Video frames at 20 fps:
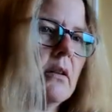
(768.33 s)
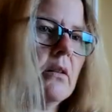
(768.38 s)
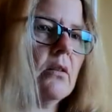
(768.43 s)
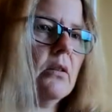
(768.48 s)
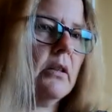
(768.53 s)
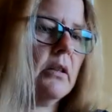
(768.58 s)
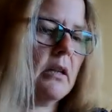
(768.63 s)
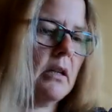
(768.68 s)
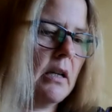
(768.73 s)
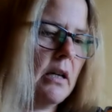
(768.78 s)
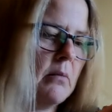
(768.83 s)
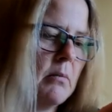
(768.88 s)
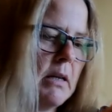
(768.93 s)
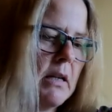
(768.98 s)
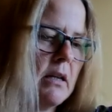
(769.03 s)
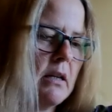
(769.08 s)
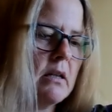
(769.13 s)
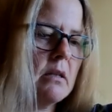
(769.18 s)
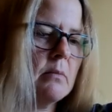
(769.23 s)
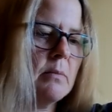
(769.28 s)
there looking at
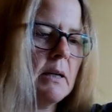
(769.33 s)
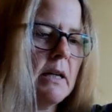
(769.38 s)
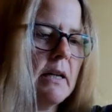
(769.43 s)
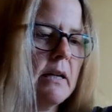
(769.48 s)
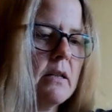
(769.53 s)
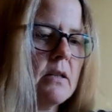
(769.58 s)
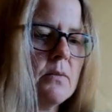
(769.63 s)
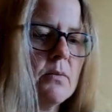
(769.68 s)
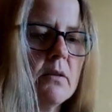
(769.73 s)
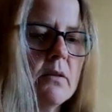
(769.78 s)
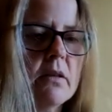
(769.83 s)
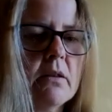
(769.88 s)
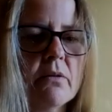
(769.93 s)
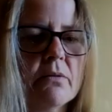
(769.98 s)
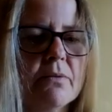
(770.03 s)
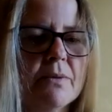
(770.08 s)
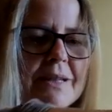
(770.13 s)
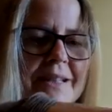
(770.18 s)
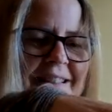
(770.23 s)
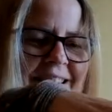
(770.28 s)
me, and to be honest with you,
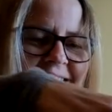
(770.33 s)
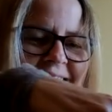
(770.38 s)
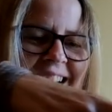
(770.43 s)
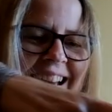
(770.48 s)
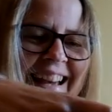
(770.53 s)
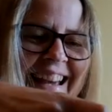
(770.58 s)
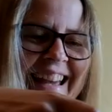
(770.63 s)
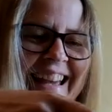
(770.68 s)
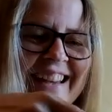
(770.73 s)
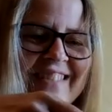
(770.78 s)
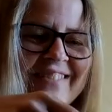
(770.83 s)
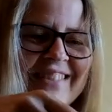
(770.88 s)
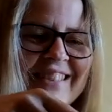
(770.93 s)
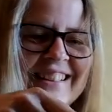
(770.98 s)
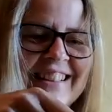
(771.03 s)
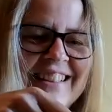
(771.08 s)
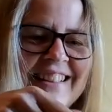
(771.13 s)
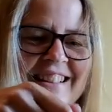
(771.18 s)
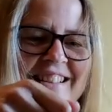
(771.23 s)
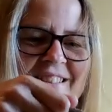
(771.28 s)
the reason I
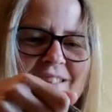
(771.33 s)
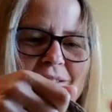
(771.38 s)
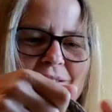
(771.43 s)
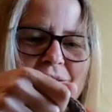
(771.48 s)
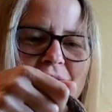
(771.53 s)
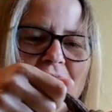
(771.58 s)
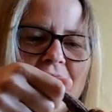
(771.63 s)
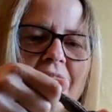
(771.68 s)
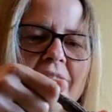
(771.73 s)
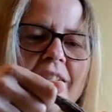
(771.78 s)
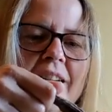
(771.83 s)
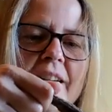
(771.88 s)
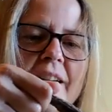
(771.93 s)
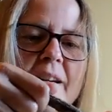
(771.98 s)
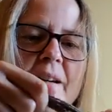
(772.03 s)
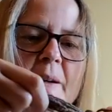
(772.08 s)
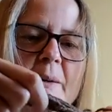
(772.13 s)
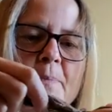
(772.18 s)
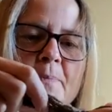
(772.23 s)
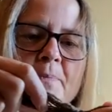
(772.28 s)
haven't done it sooner
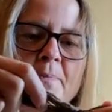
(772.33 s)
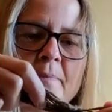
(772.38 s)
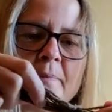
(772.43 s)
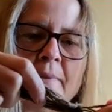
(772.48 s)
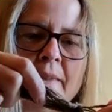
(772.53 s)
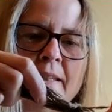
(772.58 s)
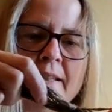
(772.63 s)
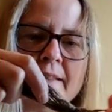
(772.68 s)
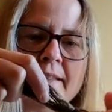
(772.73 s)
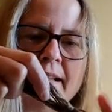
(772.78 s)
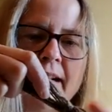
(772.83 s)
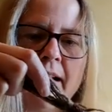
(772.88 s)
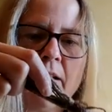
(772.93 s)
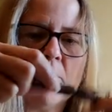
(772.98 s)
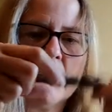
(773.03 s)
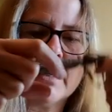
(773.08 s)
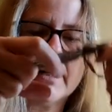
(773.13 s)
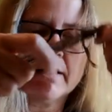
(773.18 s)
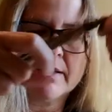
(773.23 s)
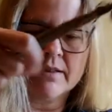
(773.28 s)
is that I
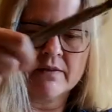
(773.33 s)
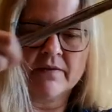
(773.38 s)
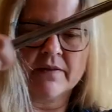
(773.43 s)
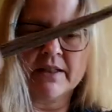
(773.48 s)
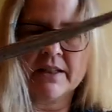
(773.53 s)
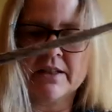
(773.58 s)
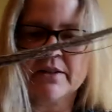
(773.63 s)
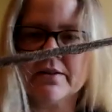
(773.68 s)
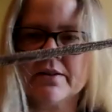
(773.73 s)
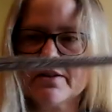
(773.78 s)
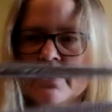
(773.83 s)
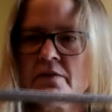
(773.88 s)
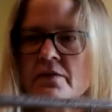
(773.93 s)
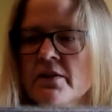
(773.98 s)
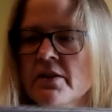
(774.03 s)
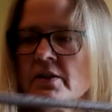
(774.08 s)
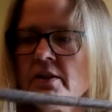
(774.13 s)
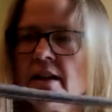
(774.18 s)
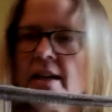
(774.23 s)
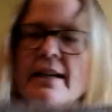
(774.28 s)
wanted to video this
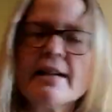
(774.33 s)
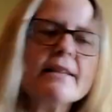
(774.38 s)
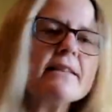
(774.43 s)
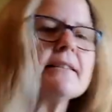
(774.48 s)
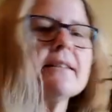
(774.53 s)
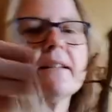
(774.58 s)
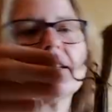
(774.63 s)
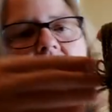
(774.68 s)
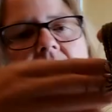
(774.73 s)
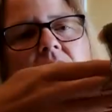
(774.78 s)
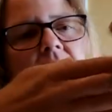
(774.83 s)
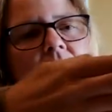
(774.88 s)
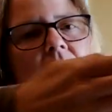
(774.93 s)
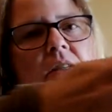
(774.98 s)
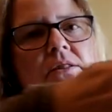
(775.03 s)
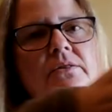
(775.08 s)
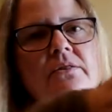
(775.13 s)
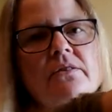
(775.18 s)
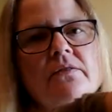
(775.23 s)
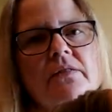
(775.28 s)
for you guys, and I didn't want
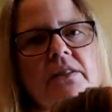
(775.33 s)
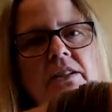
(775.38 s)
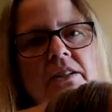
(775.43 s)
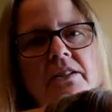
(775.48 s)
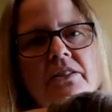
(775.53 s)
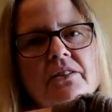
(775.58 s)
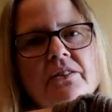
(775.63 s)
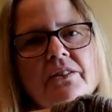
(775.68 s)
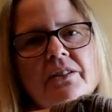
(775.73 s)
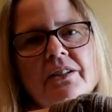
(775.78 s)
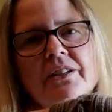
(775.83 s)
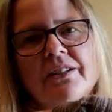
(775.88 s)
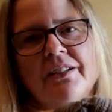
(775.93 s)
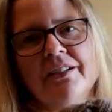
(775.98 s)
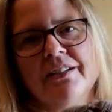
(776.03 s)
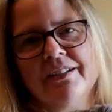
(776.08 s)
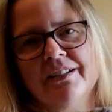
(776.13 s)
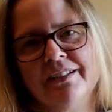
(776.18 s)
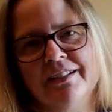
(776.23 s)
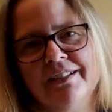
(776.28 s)
to do the video
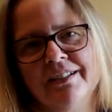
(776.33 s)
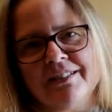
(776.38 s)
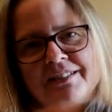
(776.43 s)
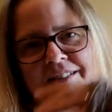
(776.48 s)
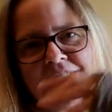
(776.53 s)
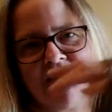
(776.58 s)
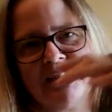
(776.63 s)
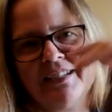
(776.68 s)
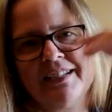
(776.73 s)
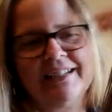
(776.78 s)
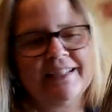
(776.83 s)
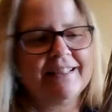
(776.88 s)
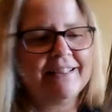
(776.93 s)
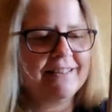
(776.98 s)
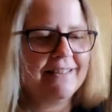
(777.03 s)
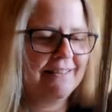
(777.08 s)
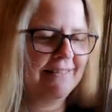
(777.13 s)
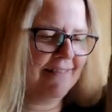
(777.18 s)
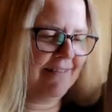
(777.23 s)
until I had